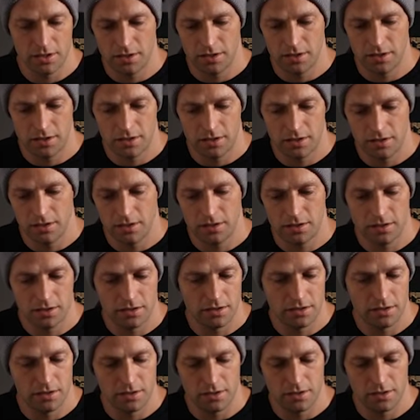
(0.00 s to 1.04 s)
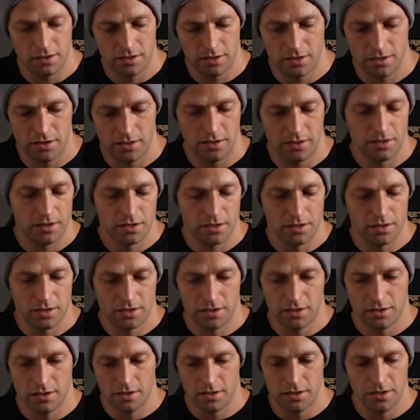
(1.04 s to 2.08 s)

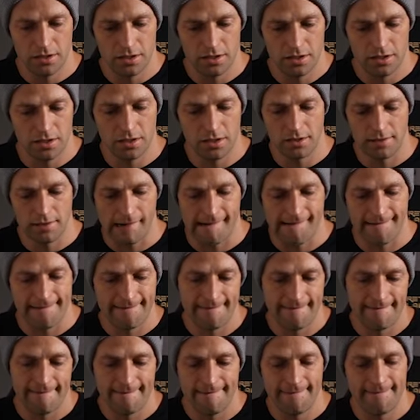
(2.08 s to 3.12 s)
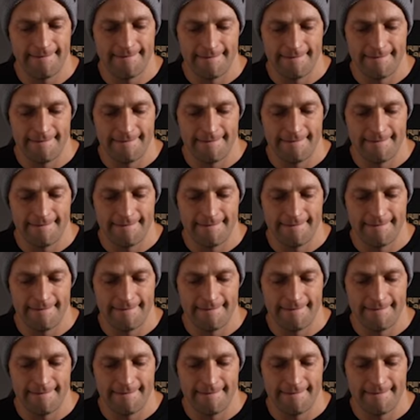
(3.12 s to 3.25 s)
(no one is talking)